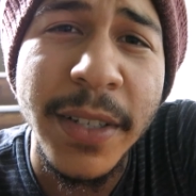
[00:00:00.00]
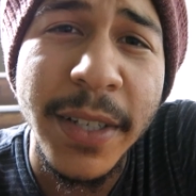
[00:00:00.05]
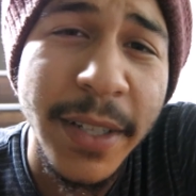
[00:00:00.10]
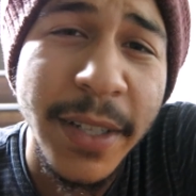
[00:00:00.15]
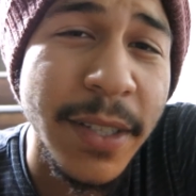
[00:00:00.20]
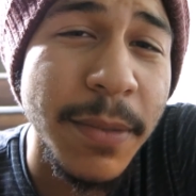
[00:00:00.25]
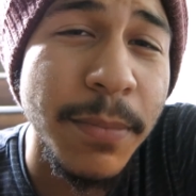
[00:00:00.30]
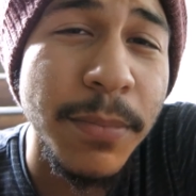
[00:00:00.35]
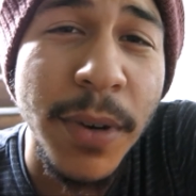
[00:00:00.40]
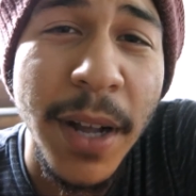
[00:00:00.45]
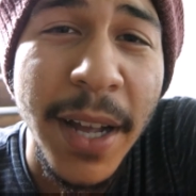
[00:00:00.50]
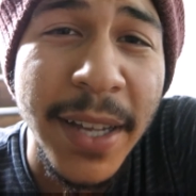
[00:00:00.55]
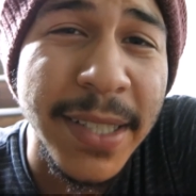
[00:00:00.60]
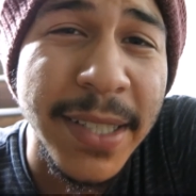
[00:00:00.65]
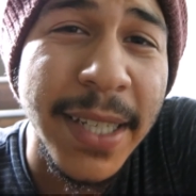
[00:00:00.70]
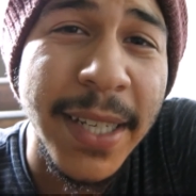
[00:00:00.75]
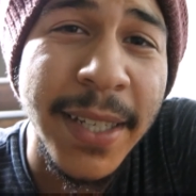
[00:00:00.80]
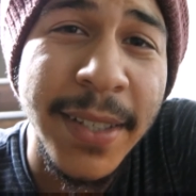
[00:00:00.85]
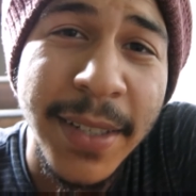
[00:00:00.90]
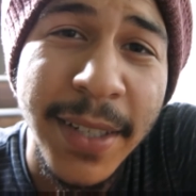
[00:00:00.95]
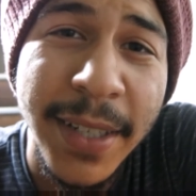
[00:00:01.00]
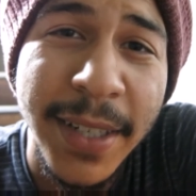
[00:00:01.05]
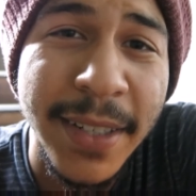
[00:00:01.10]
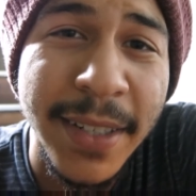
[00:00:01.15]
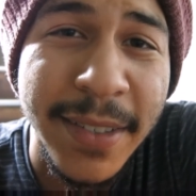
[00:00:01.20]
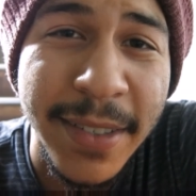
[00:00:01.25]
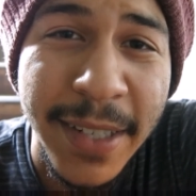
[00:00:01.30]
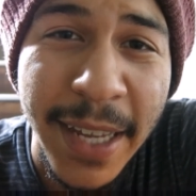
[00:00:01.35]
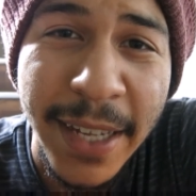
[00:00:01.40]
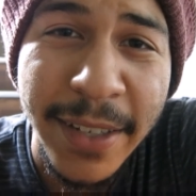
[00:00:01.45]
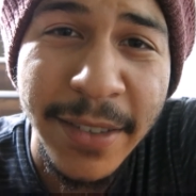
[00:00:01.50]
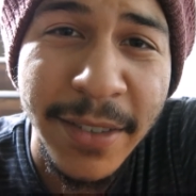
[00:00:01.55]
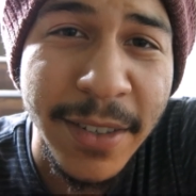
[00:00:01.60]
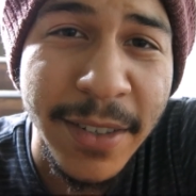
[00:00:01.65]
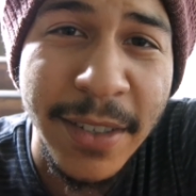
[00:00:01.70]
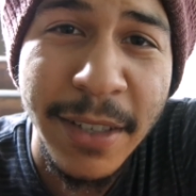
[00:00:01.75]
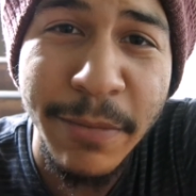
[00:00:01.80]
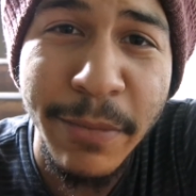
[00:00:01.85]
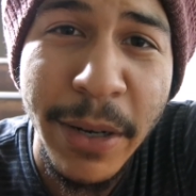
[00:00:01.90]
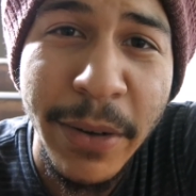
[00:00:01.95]
and it's a process, and it's not
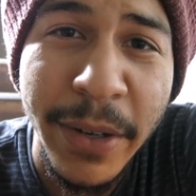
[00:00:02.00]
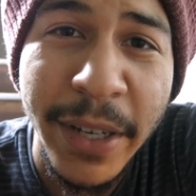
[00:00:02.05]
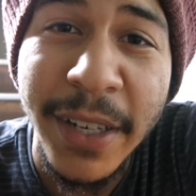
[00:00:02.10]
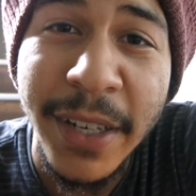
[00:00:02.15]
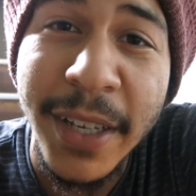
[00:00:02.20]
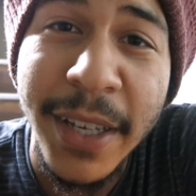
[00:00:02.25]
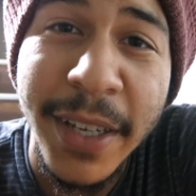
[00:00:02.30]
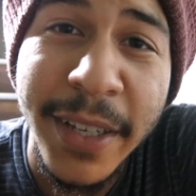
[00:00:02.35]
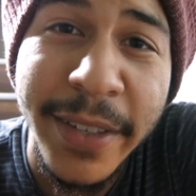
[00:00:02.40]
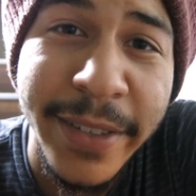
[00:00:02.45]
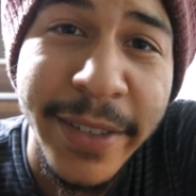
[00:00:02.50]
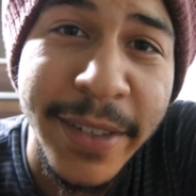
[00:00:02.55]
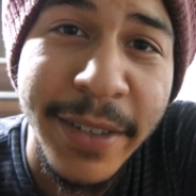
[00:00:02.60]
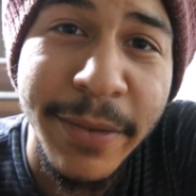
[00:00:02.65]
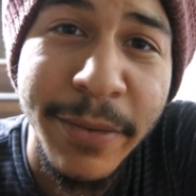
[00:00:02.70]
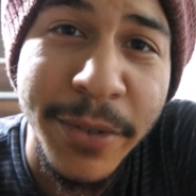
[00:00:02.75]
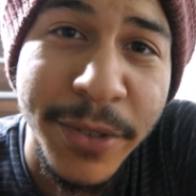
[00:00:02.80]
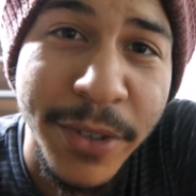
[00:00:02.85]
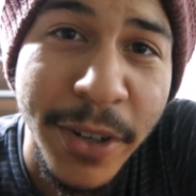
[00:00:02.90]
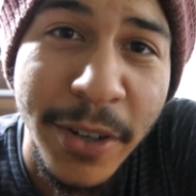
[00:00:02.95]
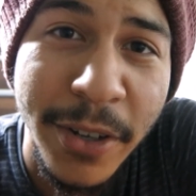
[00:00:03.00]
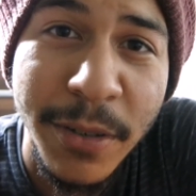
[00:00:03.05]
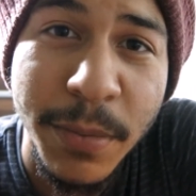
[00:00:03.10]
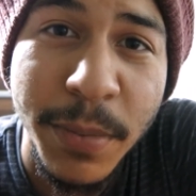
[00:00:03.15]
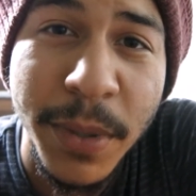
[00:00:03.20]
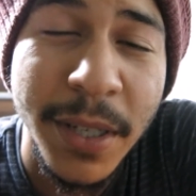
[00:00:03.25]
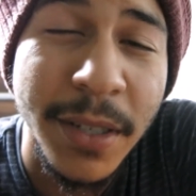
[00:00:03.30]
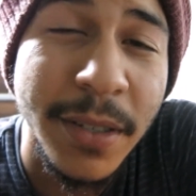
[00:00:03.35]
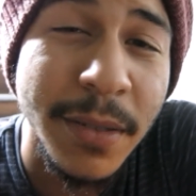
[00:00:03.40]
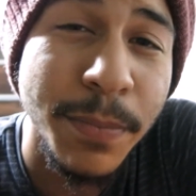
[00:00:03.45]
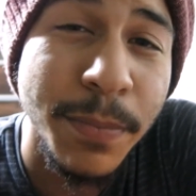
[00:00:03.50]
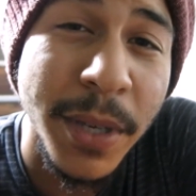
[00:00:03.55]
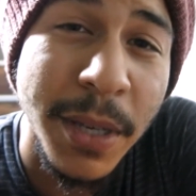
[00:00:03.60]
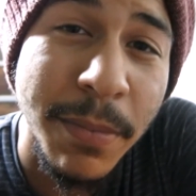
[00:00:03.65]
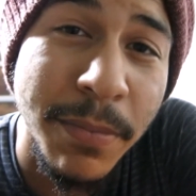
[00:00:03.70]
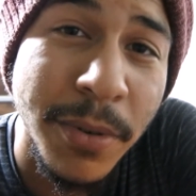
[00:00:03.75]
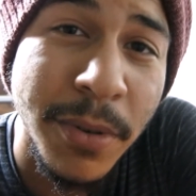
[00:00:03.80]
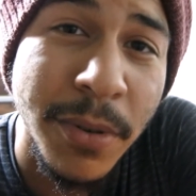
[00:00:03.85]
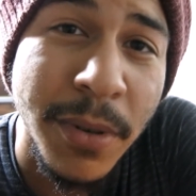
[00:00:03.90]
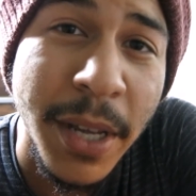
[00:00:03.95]
just about getting instant results, because
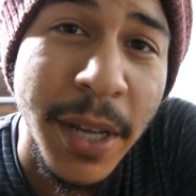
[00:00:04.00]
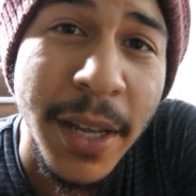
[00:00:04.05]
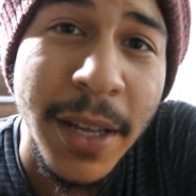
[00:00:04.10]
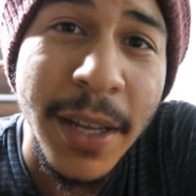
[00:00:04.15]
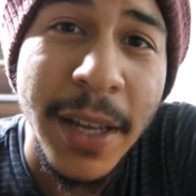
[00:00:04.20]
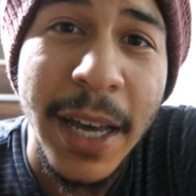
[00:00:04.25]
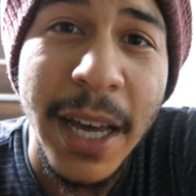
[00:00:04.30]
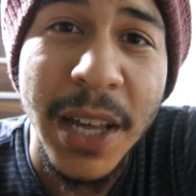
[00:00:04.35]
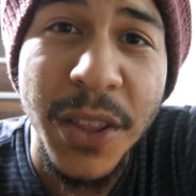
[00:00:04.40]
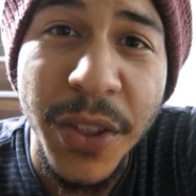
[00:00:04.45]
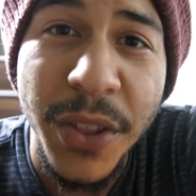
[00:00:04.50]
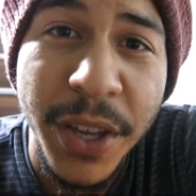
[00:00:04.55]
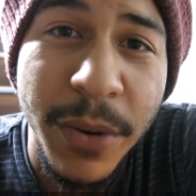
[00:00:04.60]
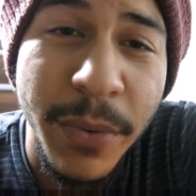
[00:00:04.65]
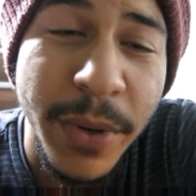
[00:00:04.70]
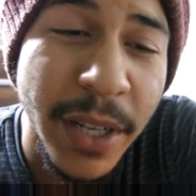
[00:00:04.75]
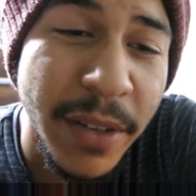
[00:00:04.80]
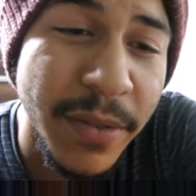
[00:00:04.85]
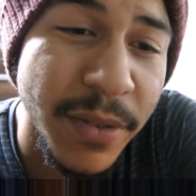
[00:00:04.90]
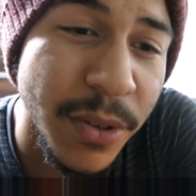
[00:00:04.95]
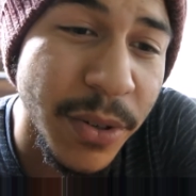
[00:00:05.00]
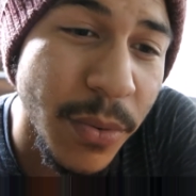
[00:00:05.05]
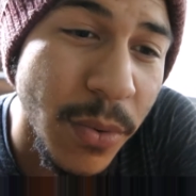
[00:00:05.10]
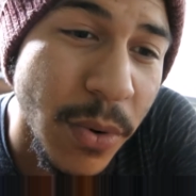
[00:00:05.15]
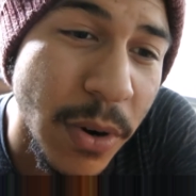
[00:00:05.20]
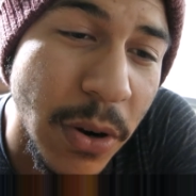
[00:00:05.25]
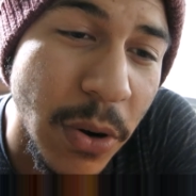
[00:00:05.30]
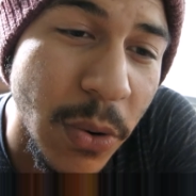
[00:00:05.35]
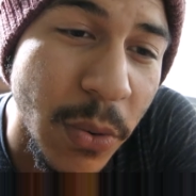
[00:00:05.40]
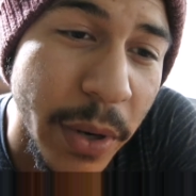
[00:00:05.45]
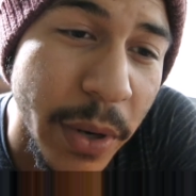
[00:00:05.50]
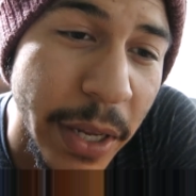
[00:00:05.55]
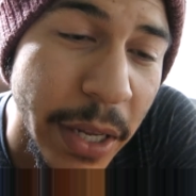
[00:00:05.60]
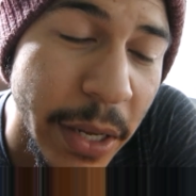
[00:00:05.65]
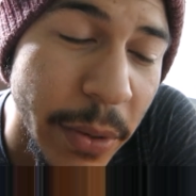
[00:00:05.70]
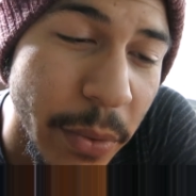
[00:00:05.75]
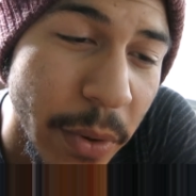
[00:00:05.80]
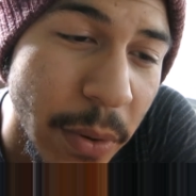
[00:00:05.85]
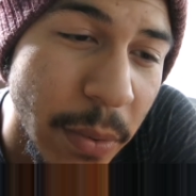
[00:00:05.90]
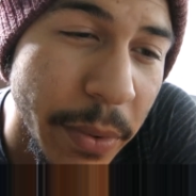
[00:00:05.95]
people, I think we live in a world
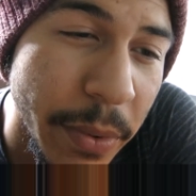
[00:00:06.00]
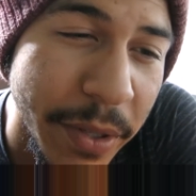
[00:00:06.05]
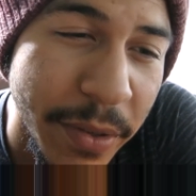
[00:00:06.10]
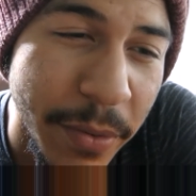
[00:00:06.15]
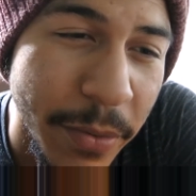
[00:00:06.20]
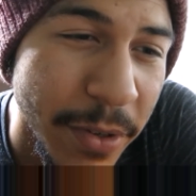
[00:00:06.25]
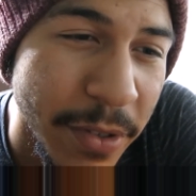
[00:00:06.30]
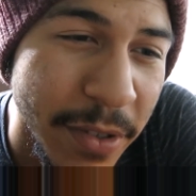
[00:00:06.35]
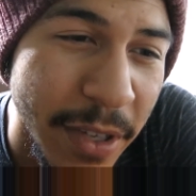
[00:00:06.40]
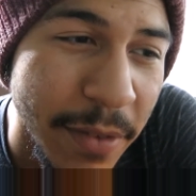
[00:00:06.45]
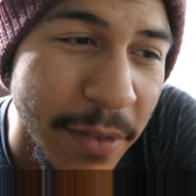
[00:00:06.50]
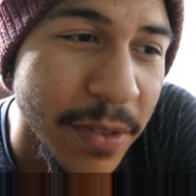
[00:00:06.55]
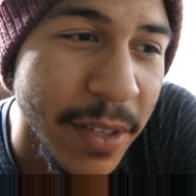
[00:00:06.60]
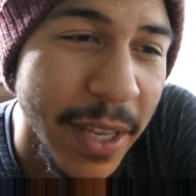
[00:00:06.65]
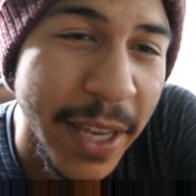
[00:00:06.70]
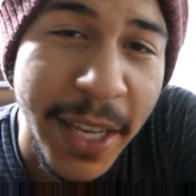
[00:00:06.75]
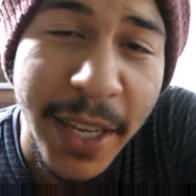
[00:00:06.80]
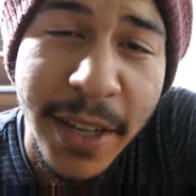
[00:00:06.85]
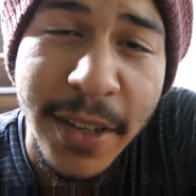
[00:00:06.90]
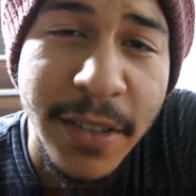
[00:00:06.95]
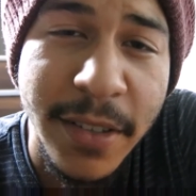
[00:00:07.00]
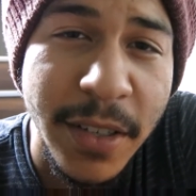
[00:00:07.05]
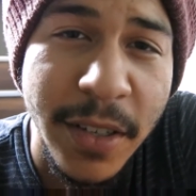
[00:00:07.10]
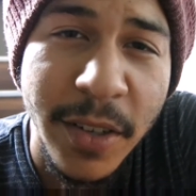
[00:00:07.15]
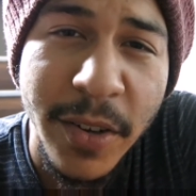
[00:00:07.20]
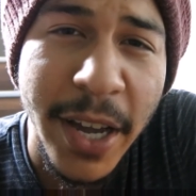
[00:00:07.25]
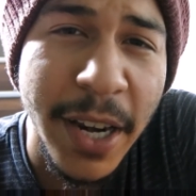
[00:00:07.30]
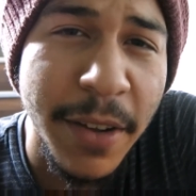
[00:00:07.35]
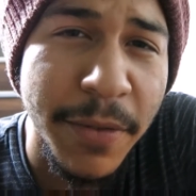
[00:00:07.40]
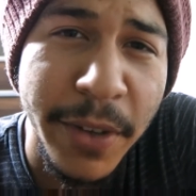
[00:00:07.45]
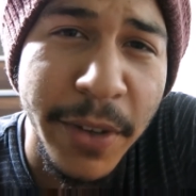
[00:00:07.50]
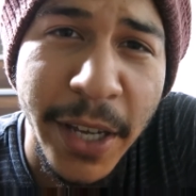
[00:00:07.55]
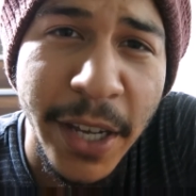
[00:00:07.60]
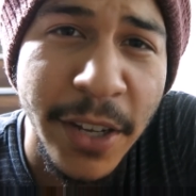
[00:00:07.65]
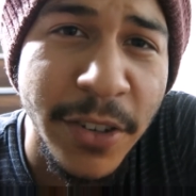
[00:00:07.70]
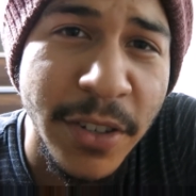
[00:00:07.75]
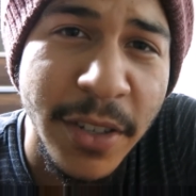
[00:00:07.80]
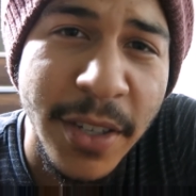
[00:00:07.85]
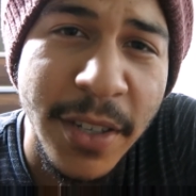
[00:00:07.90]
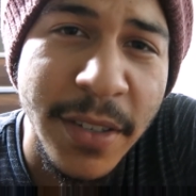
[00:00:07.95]
where stuff's like instant
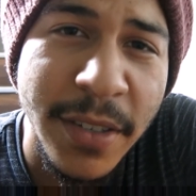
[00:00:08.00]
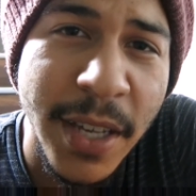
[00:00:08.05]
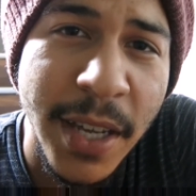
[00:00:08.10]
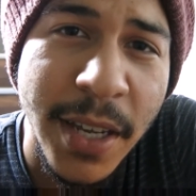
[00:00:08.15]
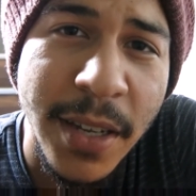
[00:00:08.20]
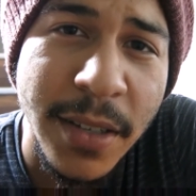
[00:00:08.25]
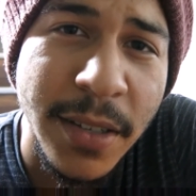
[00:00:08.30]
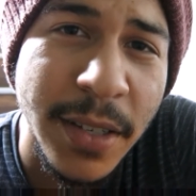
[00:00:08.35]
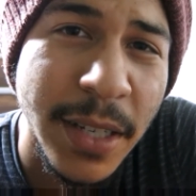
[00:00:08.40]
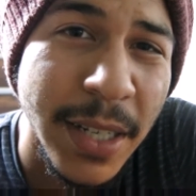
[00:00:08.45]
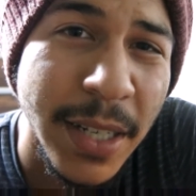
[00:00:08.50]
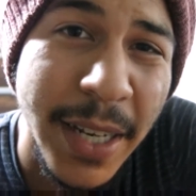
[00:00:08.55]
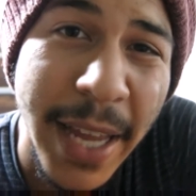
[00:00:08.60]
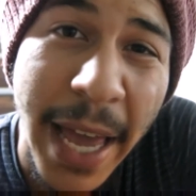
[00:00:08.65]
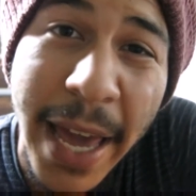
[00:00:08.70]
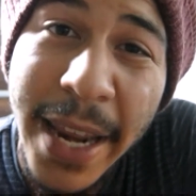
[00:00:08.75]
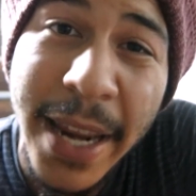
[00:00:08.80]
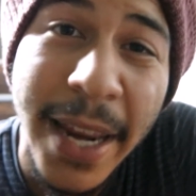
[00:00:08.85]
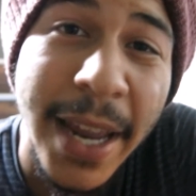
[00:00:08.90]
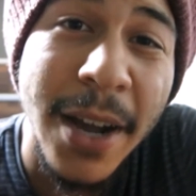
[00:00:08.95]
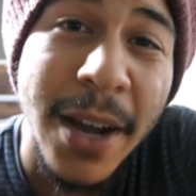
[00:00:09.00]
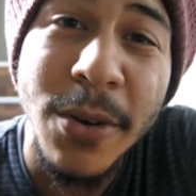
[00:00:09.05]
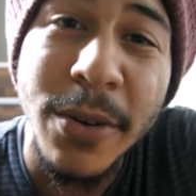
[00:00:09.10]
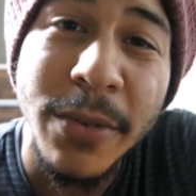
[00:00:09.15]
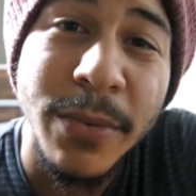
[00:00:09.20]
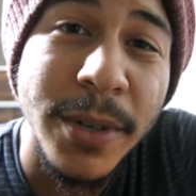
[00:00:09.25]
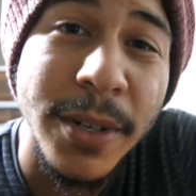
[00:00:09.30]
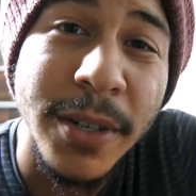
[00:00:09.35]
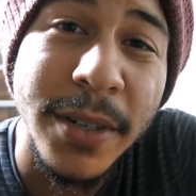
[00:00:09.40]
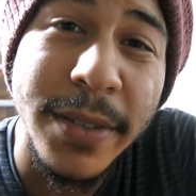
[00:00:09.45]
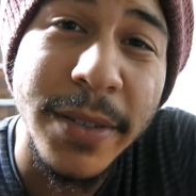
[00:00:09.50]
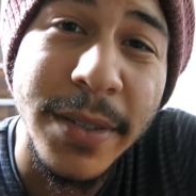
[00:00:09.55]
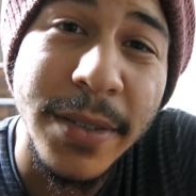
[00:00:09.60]
gratification these days, and that ain't how it works.